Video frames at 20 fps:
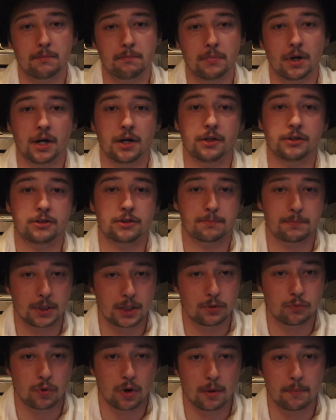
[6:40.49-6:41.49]
but
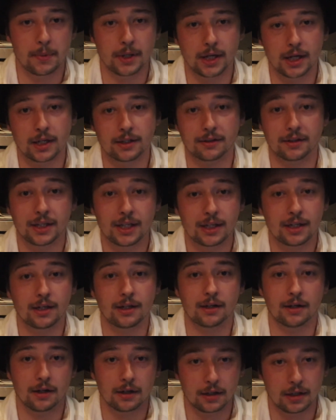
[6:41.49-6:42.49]
Speedwell began
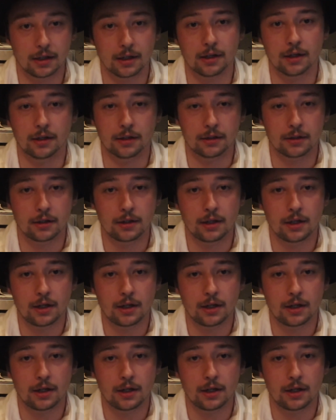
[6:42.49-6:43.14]
leaking again.